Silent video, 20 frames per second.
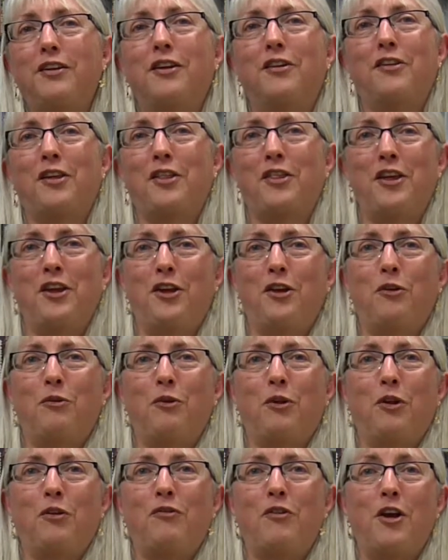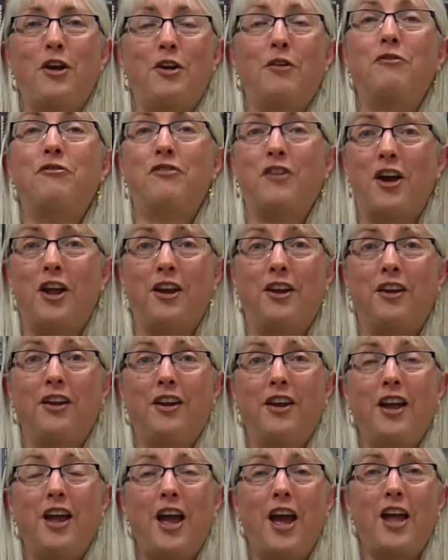because I think you'll really find it fun
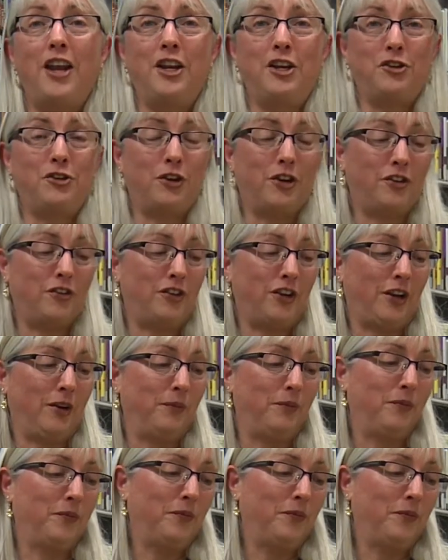and interesting.